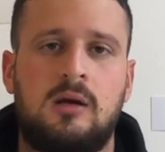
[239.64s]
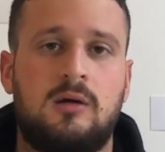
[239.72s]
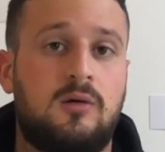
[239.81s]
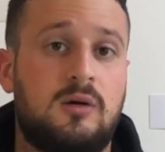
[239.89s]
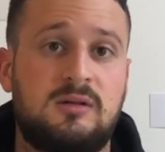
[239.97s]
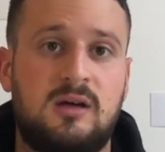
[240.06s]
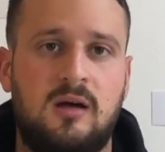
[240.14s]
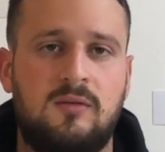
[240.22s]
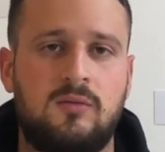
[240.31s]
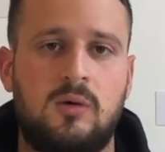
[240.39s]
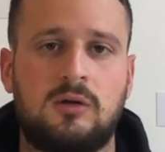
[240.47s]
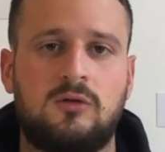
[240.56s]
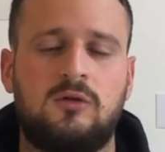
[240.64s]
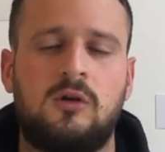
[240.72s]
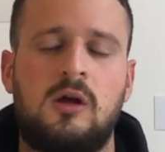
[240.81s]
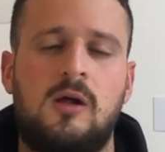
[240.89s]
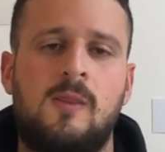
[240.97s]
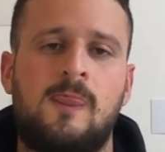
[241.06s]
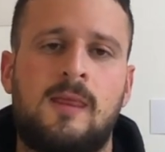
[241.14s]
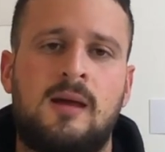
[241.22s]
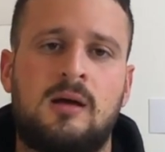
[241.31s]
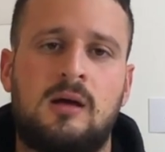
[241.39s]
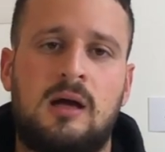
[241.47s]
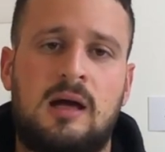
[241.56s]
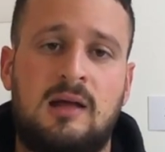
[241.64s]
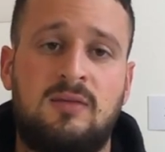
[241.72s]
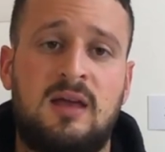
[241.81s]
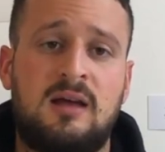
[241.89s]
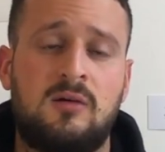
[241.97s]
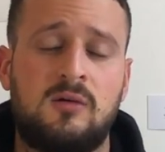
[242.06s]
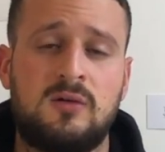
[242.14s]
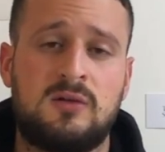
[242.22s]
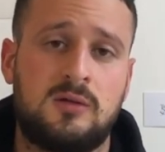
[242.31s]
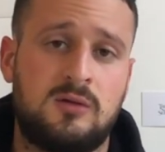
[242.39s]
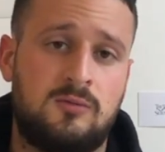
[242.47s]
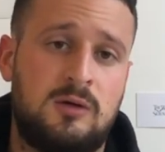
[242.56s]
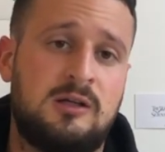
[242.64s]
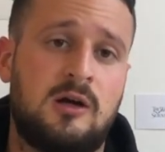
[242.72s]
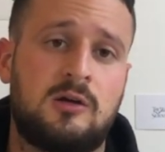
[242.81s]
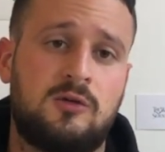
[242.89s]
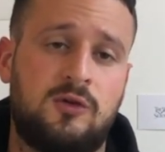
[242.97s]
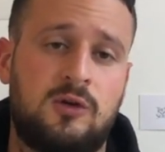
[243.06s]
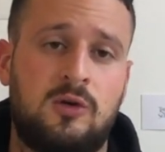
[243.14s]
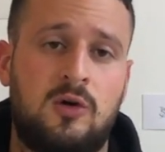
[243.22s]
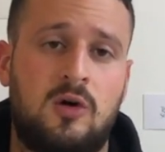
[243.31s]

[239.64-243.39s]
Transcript: or a dive watch. And then also the reduction